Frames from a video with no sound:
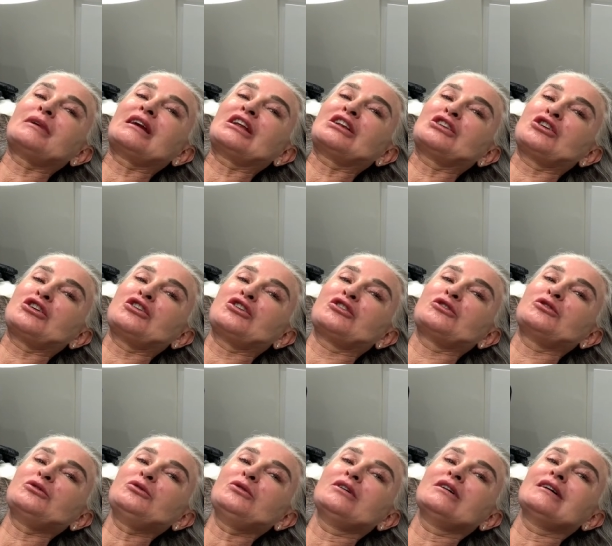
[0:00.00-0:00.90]
big
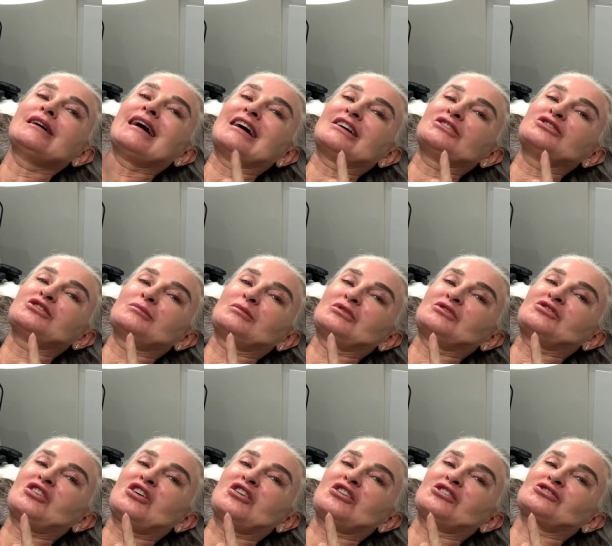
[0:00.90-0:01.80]
toe and your
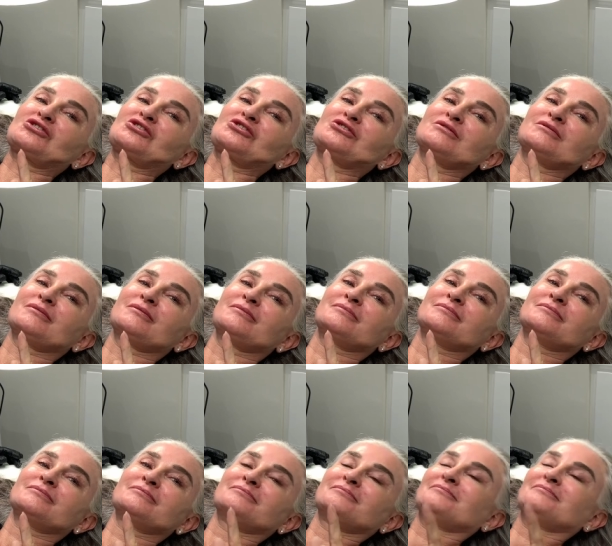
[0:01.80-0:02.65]
moustache. Yep.